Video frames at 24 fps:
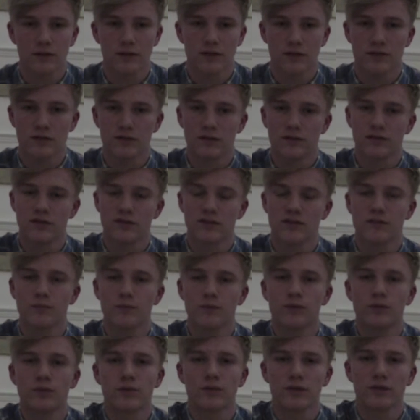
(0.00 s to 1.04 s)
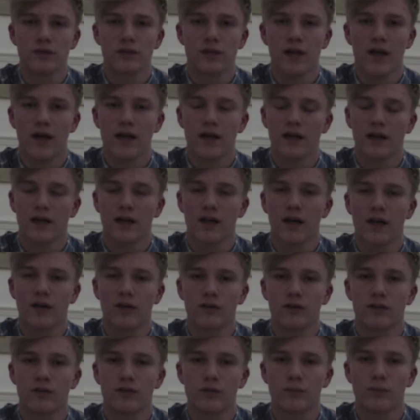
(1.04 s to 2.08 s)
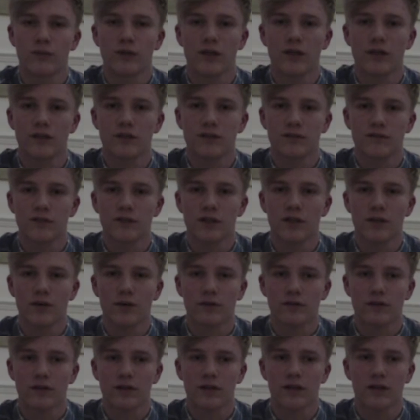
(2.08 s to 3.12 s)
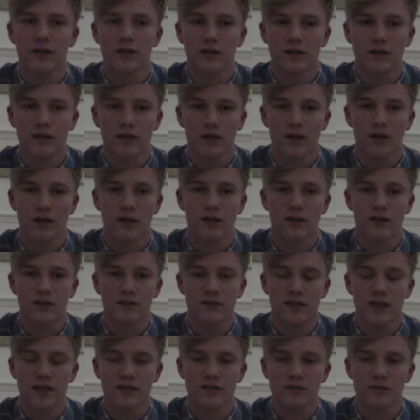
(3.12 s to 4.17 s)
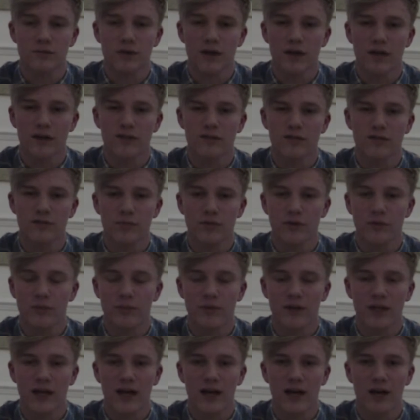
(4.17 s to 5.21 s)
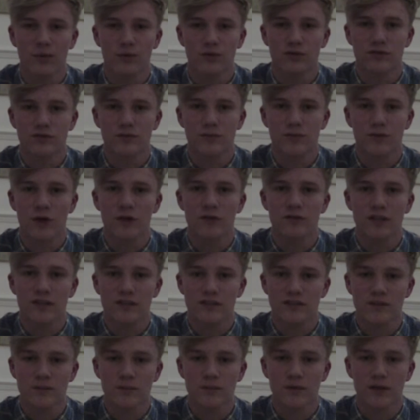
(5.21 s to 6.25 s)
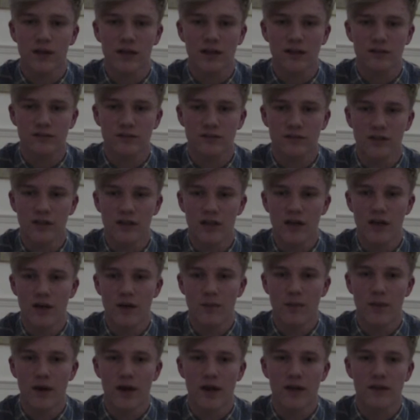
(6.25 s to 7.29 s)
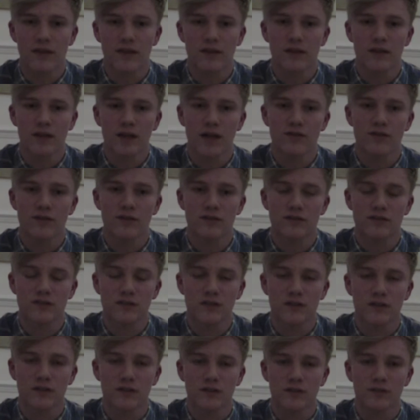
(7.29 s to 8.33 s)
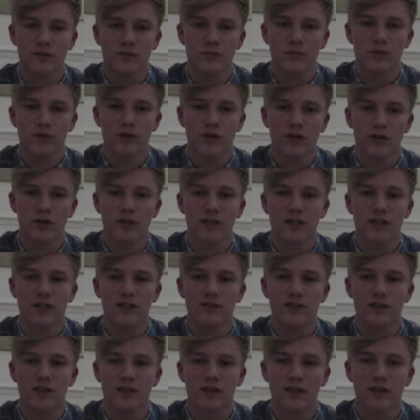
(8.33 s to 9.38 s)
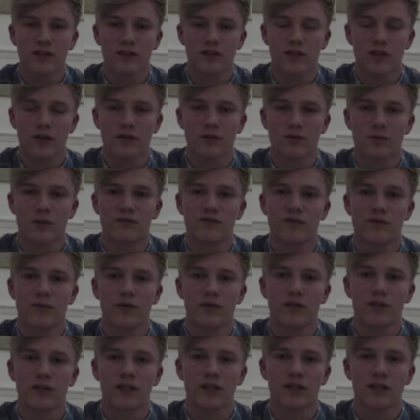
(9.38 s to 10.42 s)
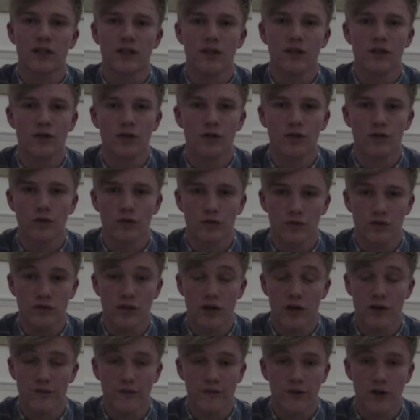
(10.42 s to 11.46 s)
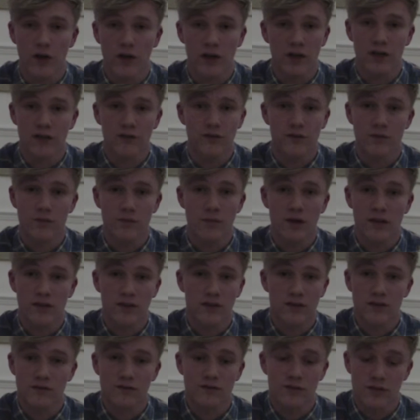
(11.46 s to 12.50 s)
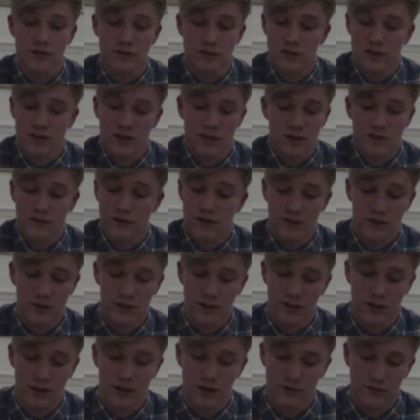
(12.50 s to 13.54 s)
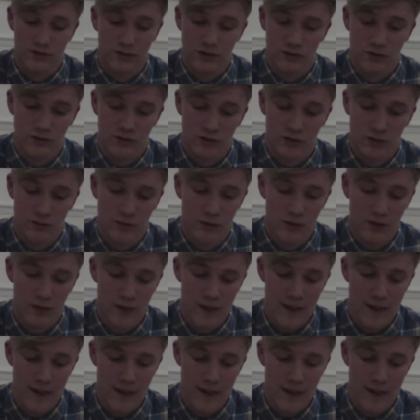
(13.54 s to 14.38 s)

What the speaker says: It's just a simple, get an account and upload your video on there. Takes a matter of probably hours to process it, but that's better than having to put it on a DVD, show it to everybody, or try and find a different method of using it if I didn't have YouTube.